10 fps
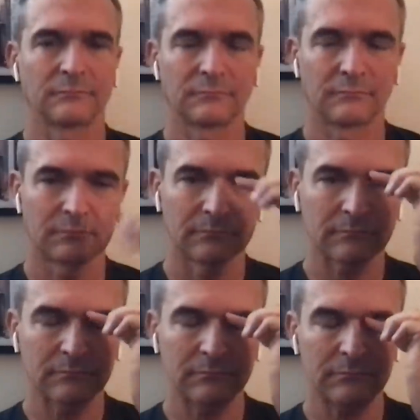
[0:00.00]

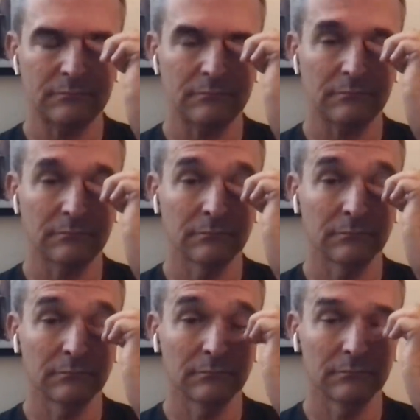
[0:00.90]

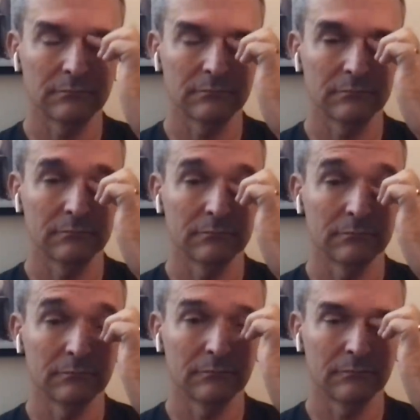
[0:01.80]

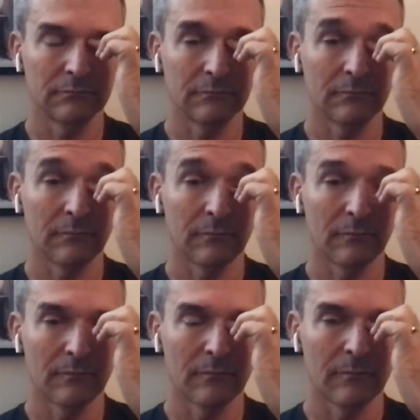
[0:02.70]

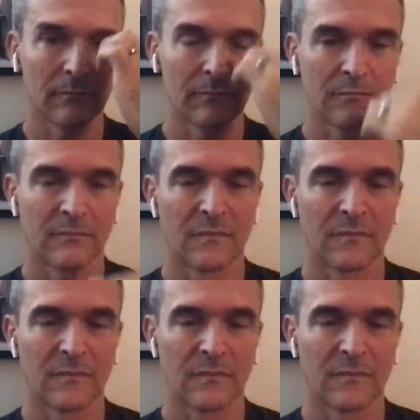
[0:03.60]
No words are spoken by the person on screen.